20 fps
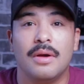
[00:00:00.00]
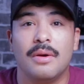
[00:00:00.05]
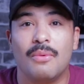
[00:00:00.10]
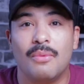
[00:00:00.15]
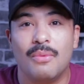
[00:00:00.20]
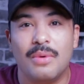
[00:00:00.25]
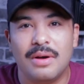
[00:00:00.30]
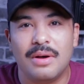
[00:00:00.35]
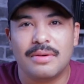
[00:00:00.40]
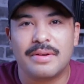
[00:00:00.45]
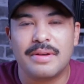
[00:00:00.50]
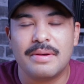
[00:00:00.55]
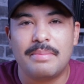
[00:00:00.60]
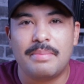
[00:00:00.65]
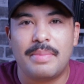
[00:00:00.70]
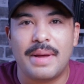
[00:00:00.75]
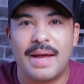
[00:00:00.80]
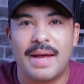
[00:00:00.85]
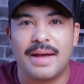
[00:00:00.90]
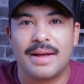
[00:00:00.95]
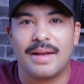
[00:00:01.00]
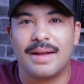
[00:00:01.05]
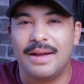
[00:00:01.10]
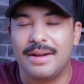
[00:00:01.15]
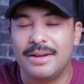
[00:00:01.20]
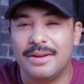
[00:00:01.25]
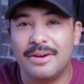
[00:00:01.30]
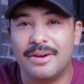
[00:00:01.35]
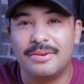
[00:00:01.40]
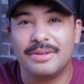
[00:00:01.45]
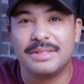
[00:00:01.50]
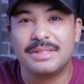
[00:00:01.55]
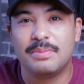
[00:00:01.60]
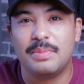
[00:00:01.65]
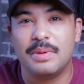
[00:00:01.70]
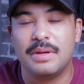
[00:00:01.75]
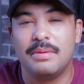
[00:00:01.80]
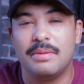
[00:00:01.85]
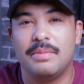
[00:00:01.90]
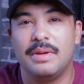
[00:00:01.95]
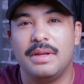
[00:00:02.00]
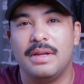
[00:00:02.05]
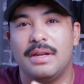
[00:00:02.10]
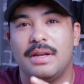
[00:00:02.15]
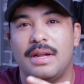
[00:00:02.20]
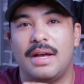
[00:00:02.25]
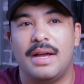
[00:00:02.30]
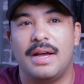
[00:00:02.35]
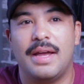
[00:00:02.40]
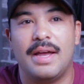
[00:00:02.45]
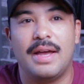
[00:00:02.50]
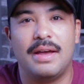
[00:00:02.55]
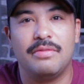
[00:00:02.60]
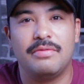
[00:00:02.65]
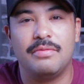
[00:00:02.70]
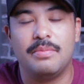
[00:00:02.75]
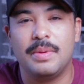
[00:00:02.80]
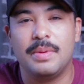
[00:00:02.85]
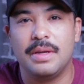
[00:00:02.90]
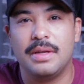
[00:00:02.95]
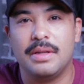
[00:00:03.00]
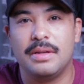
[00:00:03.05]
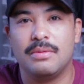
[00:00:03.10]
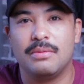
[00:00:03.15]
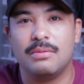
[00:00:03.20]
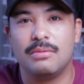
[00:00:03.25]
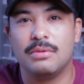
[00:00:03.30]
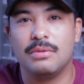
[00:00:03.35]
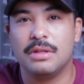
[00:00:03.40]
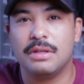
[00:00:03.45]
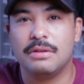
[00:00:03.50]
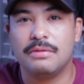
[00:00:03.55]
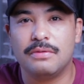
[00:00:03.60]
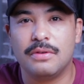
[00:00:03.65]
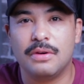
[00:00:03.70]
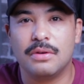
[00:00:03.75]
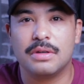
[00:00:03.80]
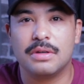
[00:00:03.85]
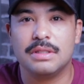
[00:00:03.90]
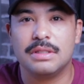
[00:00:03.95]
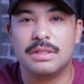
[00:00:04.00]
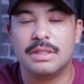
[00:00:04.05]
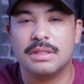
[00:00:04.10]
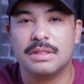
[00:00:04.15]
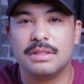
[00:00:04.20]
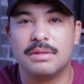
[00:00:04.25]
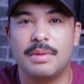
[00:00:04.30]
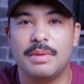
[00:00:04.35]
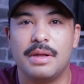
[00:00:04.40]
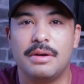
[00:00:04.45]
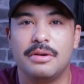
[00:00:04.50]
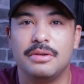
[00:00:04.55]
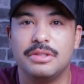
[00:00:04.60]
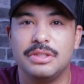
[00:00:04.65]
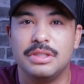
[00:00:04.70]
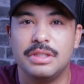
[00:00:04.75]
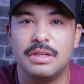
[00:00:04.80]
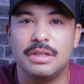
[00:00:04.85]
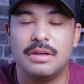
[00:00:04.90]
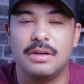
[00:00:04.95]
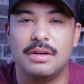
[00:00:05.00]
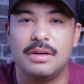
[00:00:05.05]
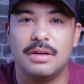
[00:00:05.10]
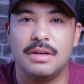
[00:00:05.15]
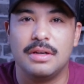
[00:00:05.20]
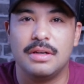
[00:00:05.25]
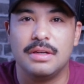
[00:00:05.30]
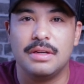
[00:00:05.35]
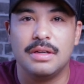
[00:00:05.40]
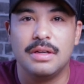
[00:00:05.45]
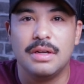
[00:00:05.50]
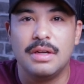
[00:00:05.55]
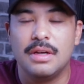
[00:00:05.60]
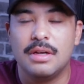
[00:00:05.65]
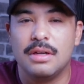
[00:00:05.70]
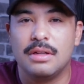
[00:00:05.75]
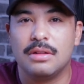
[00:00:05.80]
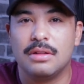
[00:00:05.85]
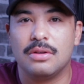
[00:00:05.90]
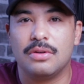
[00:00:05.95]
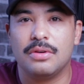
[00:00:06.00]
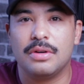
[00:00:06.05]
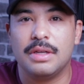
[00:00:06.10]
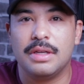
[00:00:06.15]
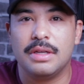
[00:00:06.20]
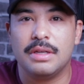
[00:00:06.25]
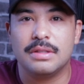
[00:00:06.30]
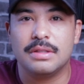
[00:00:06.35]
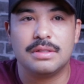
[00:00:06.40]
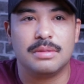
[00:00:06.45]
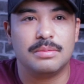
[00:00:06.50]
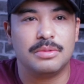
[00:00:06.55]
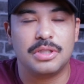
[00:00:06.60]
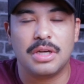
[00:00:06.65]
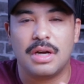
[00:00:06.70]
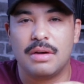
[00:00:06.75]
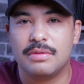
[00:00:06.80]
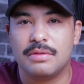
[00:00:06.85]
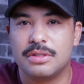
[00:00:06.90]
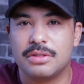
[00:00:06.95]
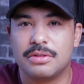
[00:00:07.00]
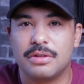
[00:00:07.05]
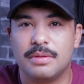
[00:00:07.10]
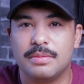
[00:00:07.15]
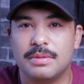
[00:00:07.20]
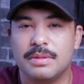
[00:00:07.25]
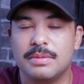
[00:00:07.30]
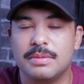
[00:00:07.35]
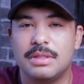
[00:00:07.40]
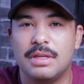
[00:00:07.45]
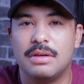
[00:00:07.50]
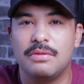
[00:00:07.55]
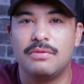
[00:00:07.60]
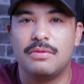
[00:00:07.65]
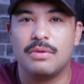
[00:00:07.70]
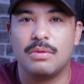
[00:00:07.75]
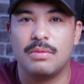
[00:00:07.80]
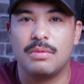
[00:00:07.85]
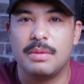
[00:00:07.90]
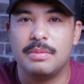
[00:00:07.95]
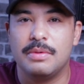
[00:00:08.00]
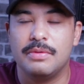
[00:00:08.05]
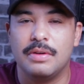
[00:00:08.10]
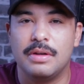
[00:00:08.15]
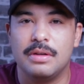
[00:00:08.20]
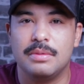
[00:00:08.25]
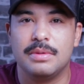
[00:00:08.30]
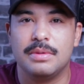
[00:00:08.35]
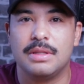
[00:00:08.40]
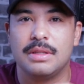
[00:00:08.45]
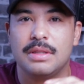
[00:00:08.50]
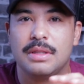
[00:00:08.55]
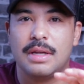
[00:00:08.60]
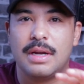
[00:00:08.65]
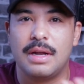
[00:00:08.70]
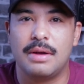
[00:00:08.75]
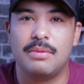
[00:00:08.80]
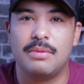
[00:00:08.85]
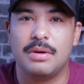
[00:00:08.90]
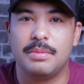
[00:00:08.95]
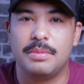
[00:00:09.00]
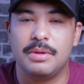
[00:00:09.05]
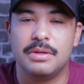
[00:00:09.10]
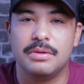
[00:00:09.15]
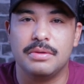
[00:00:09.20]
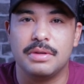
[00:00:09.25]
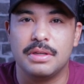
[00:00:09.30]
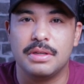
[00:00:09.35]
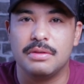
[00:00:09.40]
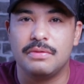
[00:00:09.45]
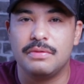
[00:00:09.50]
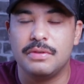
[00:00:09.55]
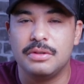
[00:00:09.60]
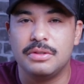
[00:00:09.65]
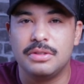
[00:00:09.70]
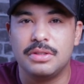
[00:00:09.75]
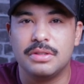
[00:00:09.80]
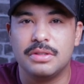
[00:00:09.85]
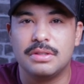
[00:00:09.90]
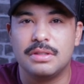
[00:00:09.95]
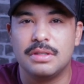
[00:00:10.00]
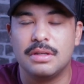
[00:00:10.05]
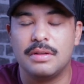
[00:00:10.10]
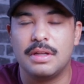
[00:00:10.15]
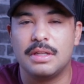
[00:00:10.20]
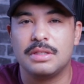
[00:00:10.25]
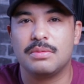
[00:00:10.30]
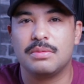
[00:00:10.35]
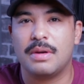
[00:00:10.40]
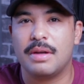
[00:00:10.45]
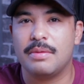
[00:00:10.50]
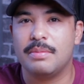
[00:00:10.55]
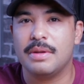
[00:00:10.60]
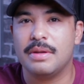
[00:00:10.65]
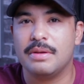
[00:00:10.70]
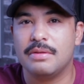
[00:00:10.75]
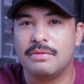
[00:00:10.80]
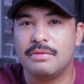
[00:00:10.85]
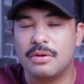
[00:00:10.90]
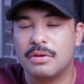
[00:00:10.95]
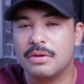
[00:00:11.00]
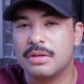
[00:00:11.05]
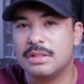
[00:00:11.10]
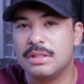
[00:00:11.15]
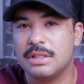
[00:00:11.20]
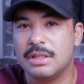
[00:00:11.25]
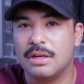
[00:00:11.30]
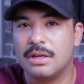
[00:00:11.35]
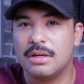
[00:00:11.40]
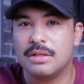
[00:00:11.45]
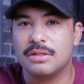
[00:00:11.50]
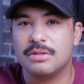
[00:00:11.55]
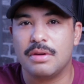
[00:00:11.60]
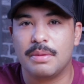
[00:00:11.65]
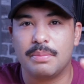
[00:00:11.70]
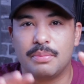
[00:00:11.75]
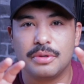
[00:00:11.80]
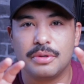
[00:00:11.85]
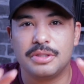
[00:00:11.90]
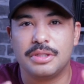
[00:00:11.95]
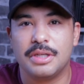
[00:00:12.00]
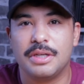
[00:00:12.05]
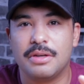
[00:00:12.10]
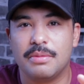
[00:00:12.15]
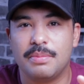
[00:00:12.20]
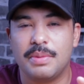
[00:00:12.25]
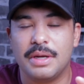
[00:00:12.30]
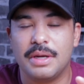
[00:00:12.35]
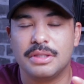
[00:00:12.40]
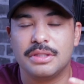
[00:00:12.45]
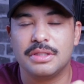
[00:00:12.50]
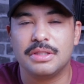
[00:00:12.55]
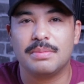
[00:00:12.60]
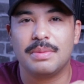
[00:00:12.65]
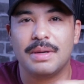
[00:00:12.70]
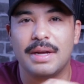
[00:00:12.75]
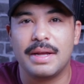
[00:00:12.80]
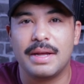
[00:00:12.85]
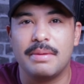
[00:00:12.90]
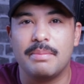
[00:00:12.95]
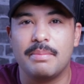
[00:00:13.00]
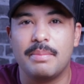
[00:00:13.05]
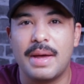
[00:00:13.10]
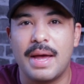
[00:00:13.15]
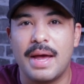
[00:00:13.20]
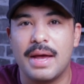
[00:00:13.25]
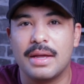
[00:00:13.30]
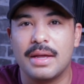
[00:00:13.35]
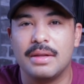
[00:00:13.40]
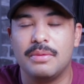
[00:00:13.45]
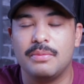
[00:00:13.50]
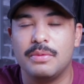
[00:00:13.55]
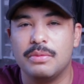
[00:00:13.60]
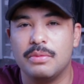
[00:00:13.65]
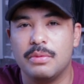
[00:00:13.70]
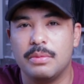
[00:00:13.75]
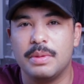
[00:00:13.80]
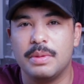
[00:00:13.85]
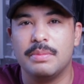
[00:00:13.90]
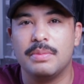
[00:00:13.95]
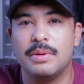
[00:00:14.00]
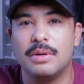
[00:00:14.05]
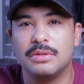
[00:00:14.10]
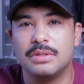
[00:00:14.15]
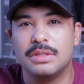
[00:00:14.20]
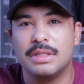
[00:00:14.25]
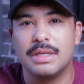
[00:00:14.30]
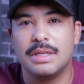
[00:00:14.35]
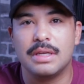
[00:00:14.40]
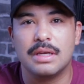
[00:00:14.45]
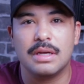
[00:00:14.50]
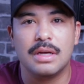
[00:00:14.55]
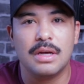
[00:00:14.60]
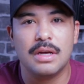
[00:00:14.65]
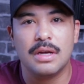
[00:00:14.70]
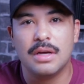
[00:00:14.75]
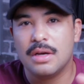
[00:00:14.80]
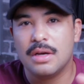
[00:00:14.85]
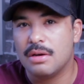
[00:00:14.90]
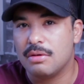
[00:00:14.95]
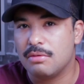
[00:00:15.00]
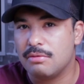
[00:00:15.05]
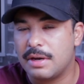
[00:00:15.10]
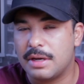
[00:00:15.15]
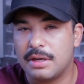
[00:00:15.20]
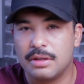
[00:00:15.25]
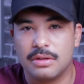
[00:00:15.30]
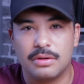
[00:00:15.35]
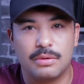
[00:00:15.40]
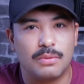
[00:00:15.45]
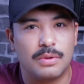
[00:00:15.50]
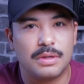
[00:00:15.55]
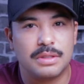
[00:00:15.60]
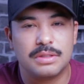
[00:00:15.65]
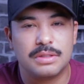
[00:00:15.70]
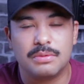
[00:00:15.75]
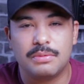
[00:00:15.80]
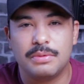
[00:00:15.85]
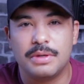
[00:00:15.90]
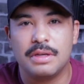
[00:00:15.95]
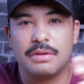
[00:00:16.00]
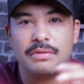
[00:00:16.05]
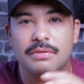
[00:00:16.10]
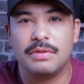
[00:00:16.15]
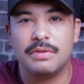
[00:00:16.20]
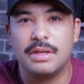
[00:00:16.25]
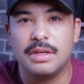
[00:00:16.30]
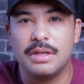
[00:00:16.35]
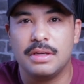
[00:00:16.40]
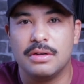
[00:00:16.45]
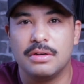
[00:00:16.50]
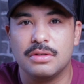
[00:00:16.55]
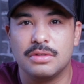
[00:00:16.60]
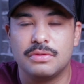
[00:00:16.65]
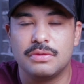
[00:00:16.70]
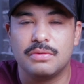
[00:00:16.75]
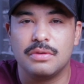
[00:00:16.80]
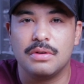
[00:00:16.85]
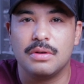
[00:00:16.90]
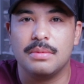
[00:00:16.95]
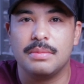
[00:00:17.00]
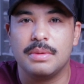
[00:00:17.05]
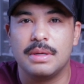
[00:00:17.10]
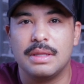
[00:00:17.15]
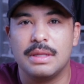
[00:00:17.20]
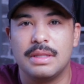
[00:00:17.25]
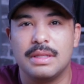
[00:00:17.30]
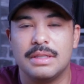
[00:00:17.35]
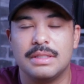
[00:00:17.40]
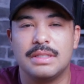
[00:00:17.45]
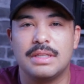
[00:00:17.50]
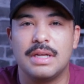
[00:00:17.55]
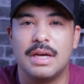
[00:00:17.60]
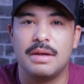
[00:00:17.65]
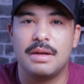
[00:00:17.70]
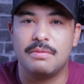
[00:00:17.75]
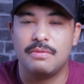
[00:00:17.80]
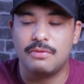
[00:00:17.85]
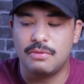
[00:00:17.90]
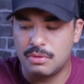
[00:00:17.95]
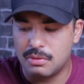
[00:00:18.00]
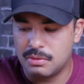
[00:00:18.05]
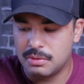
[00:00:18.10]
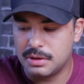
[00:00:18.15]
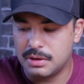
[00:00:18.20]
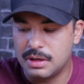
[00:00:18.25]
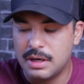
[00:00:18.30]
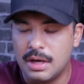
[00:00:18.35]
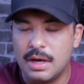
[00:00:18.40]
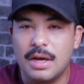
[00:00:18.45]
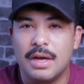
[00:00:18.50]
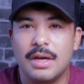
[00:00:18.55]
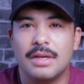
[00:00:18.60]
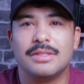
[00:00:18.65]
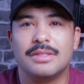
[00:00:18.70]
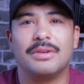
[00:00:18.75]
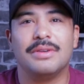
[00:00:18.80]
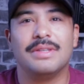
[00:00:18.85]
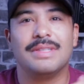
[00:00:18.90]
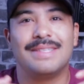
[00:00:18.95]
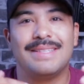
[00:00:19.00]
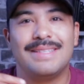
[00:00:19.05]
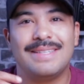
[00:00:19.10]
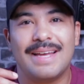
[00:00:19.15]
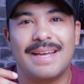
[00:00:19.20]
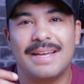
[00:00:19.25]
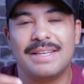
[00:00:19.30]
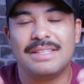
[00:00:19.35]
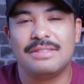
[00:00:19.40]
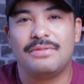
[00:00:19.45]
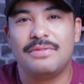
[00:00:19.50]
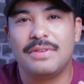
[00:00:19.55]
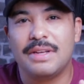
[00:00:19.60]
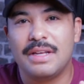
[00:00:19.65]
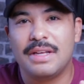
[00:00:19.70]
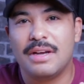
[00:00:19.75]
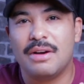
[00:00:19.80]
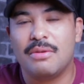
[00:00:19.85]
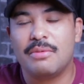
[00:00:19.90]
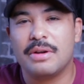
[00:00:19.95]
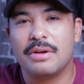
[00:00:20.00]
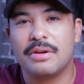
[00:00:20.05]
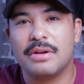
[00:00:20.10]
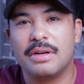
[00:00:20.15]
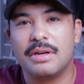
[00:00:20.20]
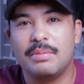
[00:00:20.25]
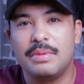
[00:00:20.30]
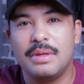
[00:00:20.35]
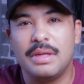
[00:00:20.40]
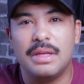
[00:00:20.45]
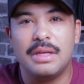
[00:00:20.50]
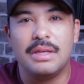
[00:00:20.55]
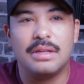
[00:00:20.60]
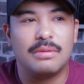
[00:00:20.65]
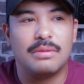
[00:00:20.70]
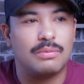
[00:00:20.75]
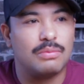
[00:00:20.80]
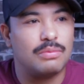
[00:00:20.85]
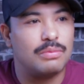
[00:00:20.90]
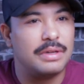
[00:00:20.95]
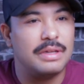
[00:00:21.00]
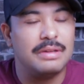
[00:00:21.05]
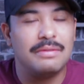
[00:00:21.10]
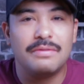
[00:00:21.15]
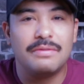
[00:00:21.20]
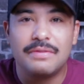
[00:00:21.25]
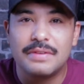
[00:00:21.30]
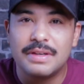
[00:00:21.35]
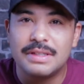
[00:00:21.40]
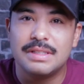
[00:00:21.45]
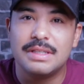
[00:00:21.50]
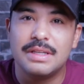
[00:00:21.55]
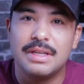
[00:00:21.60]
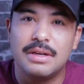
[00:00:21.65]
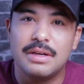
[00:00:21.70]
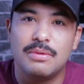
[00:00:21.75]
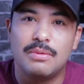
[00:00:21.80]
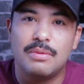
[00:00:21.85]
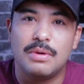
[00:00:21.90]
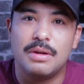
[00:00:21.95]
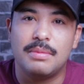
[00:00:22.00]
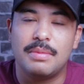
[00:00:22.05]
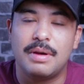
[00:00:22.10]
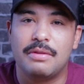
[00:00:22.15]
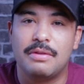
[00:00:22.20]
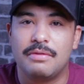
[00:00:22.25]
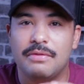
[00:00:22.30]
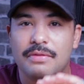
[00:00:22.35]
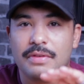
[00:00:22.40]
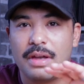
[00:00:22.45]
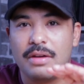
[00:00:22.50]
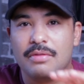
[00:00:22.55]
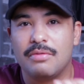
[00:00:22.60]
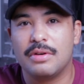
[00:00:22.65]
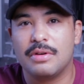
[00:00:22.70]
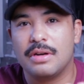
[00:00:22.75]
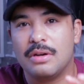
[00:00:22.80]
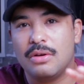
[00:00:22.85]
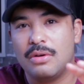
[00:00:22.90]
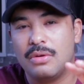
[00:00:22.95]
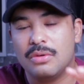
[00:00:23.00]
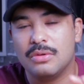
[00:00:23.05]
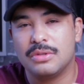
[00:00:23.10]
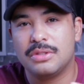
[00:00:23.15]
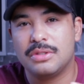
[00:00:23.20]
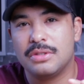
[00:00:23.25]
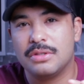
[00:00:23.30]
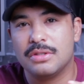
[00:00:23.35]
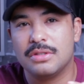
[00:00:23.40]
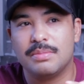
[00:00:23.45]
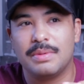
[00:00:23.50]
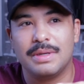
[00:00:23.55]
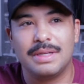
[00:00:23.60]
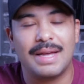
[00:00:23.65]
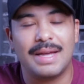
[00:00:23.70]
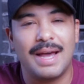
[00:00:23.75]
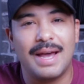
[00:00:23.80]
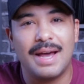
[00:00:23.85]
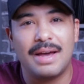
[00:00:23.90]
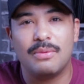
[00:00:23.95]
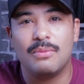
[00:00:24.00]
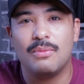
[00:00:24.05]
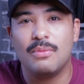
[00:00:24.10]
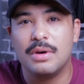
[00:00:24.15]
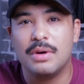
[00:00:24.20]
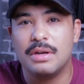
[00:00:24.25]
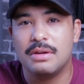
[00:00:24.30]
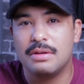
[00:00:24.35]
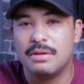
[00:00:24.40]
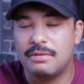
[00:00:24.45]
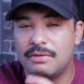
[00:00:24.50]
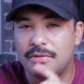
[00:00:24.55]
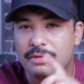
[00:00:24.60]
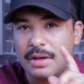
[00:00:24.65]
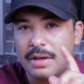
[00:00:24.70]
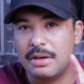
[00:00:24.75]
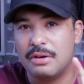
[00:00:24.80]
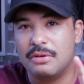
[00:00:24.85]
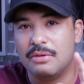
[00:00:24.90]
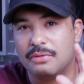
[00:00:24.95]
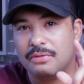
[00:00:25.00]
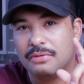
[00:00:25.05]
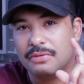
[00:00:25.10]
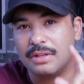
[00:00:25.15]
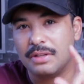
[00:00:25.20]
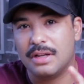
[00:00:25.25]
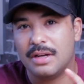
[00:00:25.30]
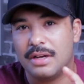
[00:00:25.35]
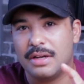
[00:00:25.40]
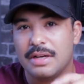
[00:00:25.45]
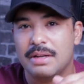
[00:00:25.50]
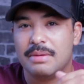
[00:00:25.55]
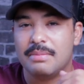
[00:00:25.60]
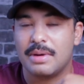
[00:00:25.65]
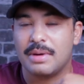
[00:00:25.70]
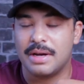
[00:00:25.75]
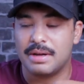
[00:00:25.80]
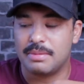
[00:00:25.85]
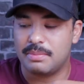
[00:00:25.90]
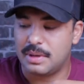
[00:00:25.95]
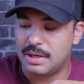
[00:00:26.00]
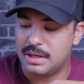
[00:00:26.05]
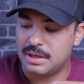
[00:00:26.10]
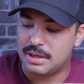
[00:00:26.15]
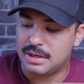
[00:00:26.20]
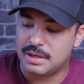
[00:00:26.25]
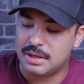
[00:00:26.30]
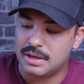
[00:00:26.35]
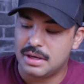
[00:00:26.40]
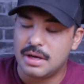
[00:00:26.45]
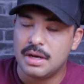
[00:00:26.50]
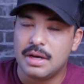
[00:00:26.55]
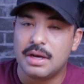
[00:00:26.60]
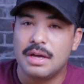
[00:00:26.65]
Welcome back. I know it's been a minute. I have been really focusing some energy on learning some JavaScript, some stuff for web development that I want to be doing in the future. So that's what I've been focusing on. So I appreciate your patience, but I am back and we will be posting regular once a week videos from this time forward. So in today's video, we are going to be revisiting one of my favorite holsters, but it had one fatal flaw in my opinion.